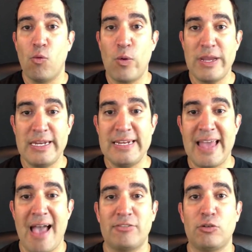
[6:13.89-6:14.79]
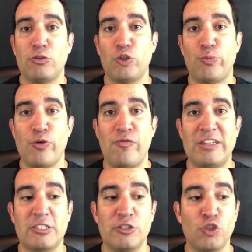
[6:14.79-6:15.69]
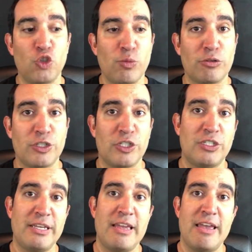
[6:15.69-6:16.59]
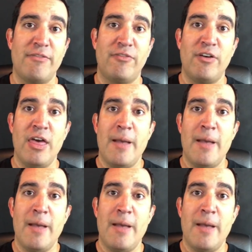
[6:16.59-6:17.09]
We need to have social proof as consumers to see if